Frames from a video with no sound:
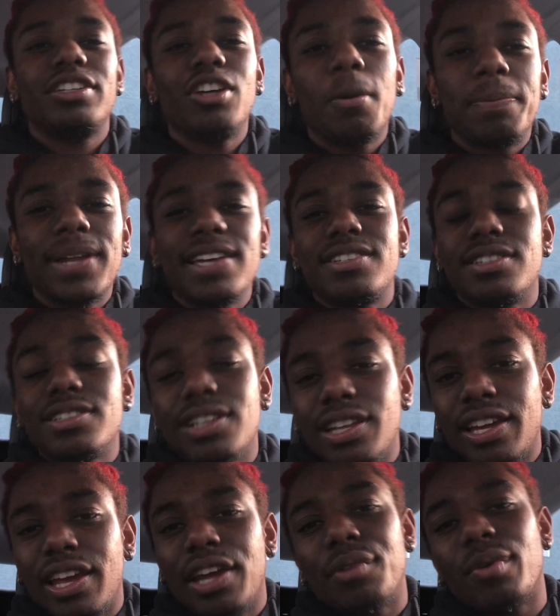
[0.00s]
your place is
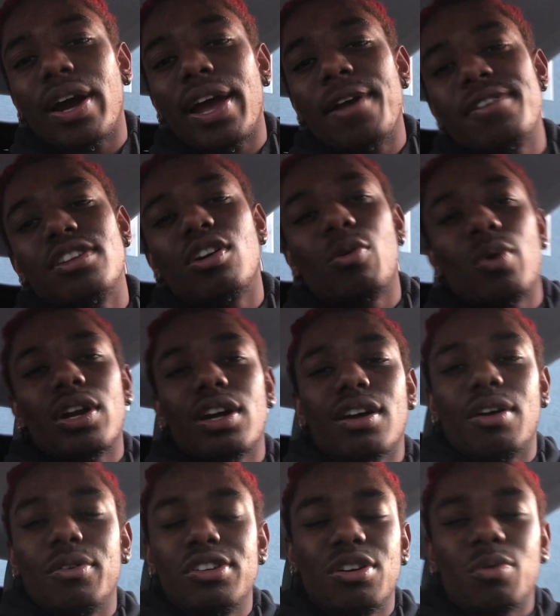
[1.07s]
clean, right? You don't want to.
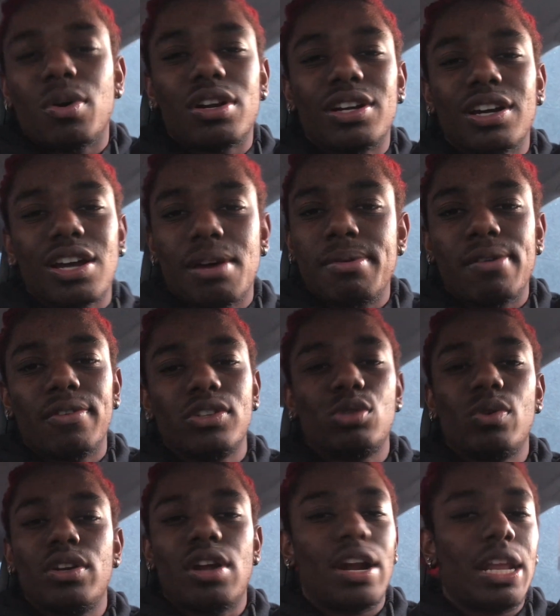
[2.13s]
You don't want her to come over
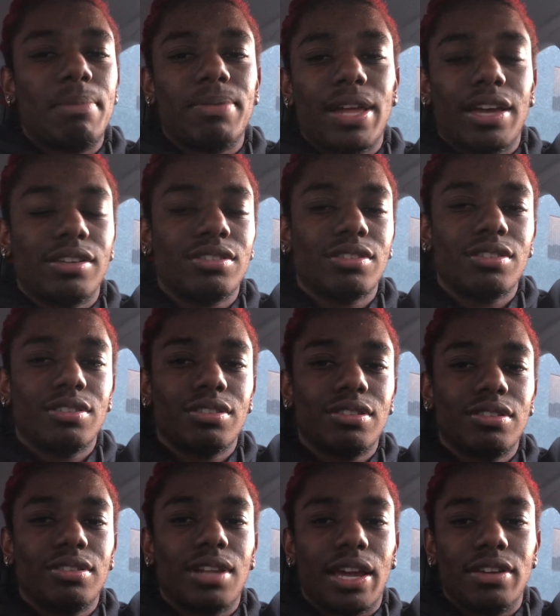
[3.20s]
to a dirty place,
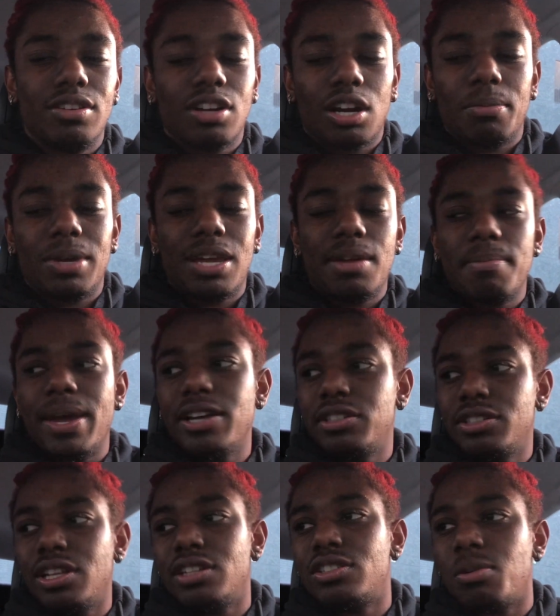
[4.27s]
like, you know what I mean. Make
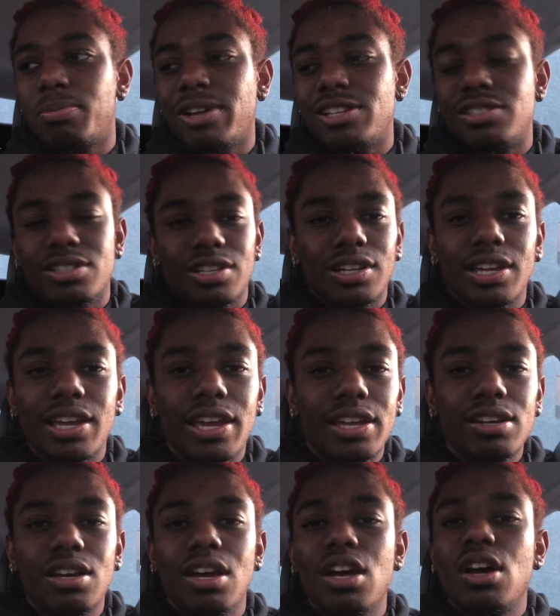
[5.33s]
sure that your place is
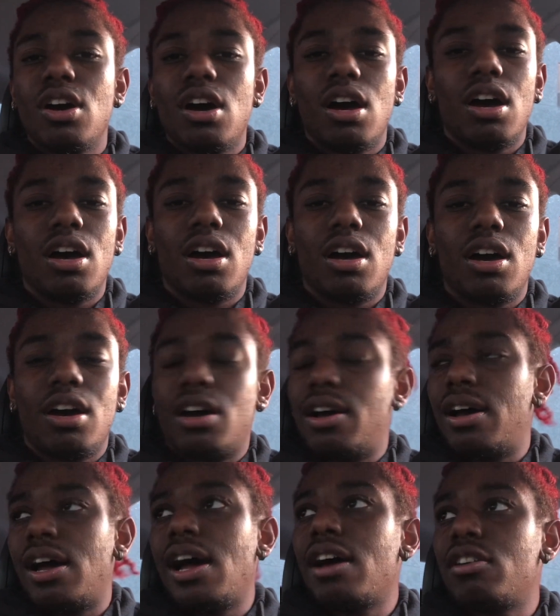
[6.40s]
clean. Uh,
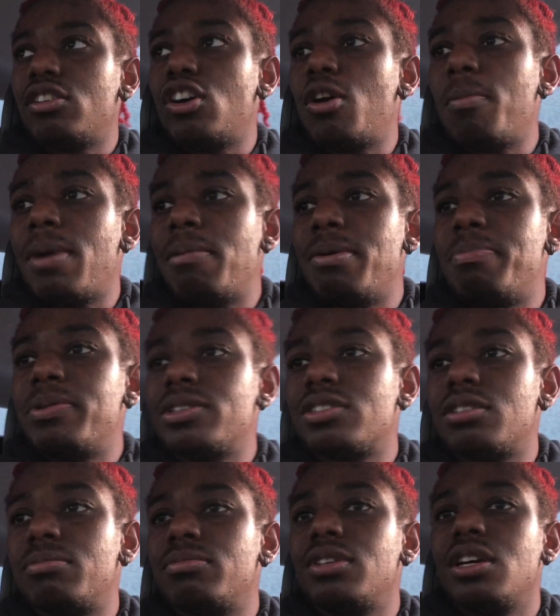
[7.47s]
uh I don't know. Maybe put
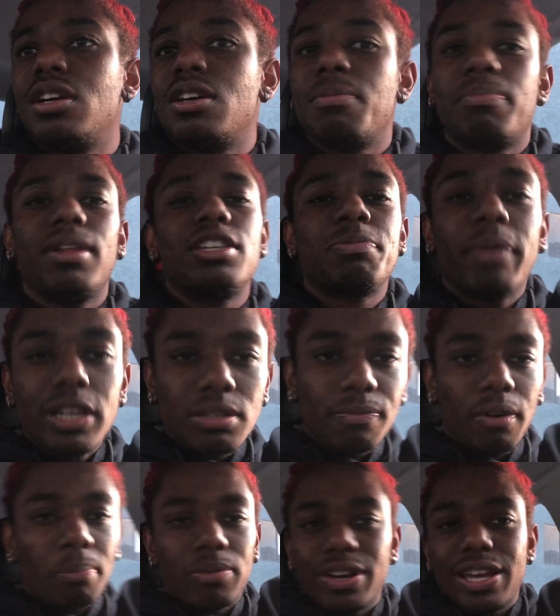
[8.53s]
some, spray some
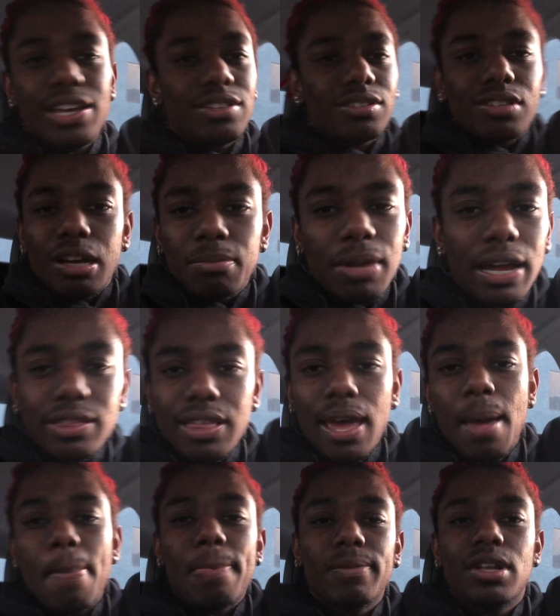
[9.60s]
Febreze or something like
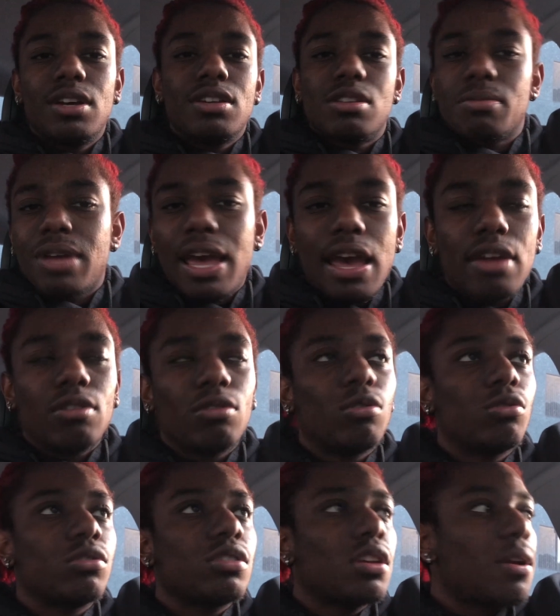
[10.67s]
that. Some
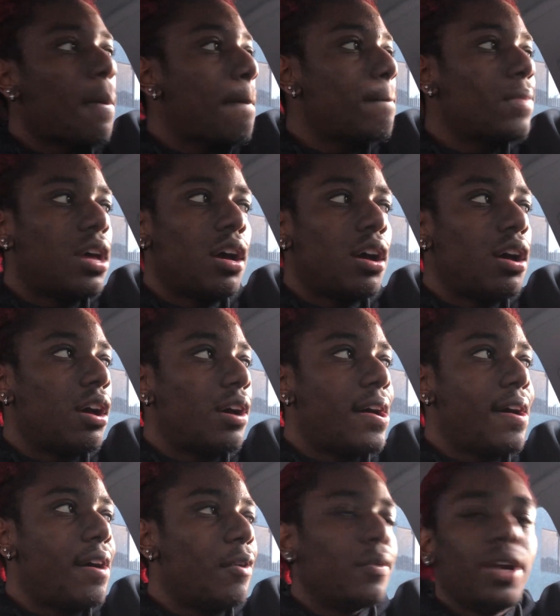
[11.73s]
candles. Uh,
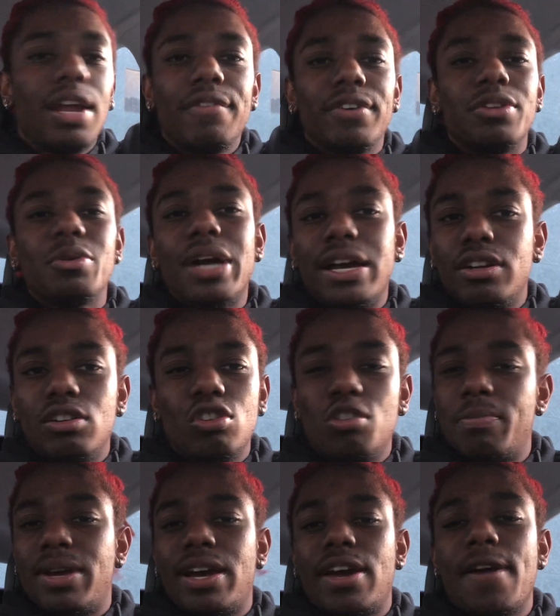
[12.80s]
uh whatever you got to do,
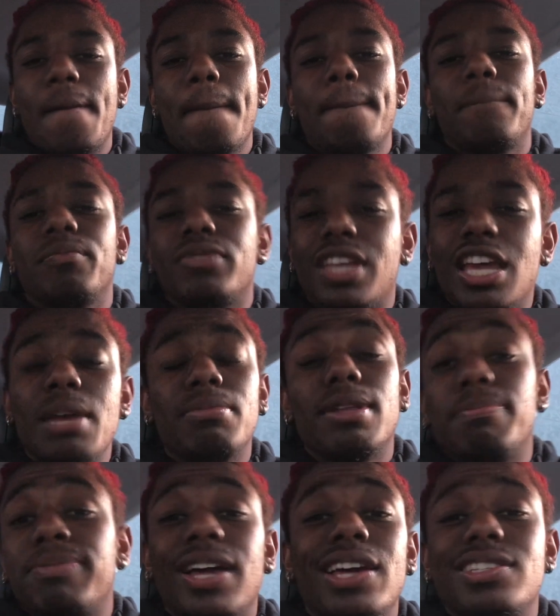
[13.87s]
man. Keep the
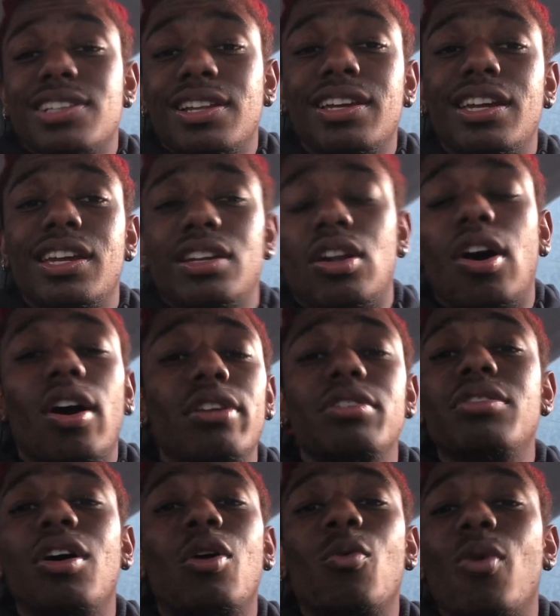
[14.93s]
place clean, dog. You
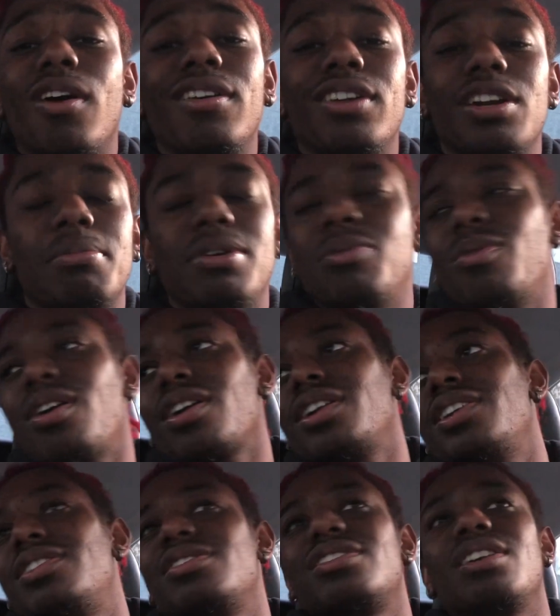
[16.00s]
don't want her to be walking
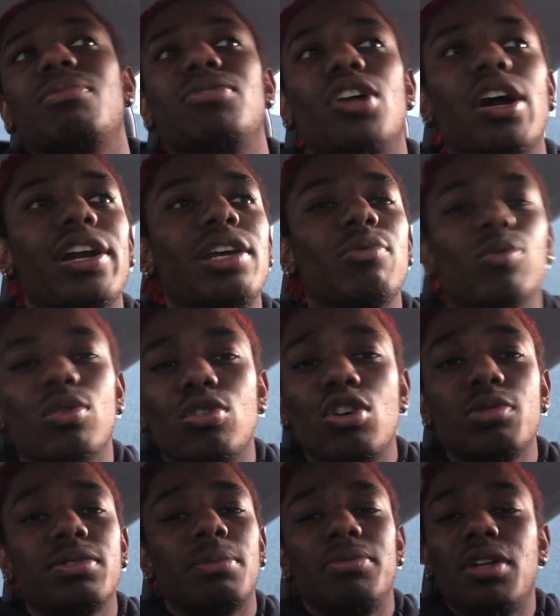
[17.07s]
into some dirty
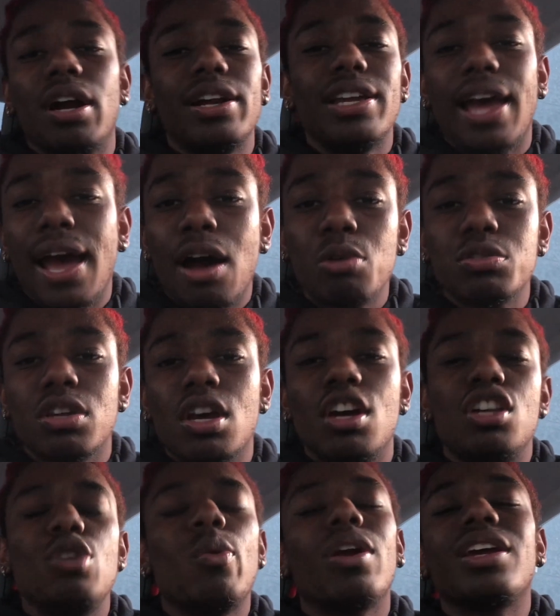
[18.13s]
room, some dirty house.
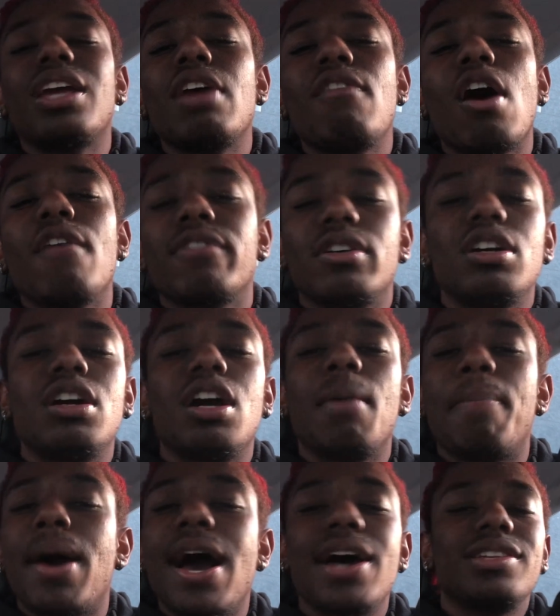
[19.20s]
You want to give off good,
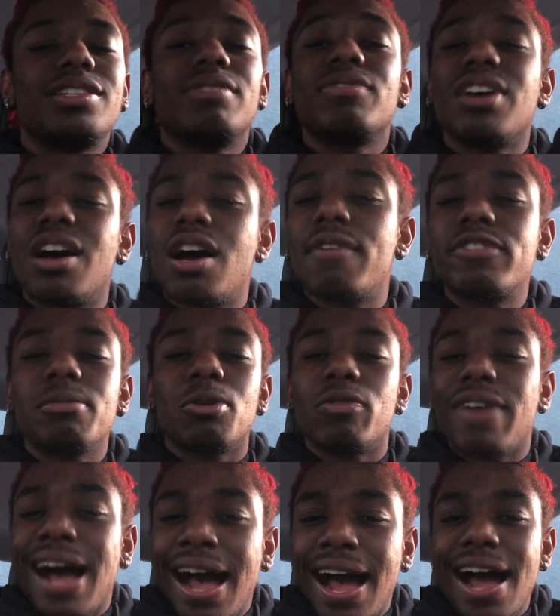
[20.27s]
positive, comfortable
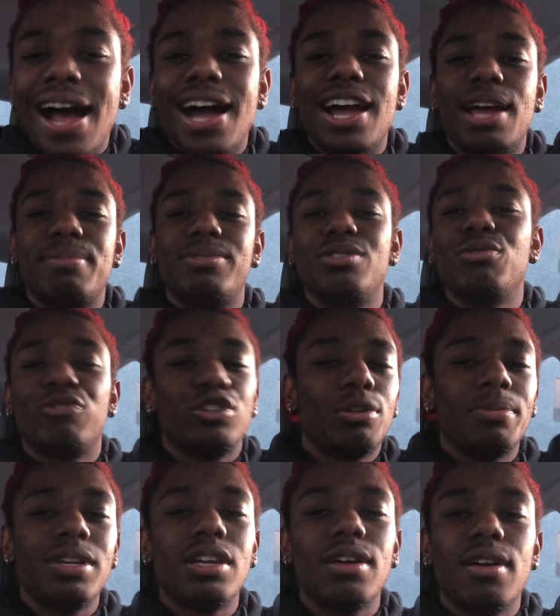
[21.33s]
vibes. You feel
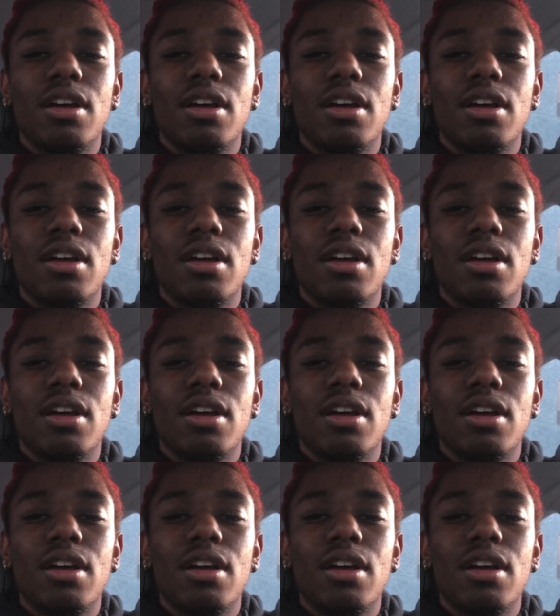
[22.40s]
me?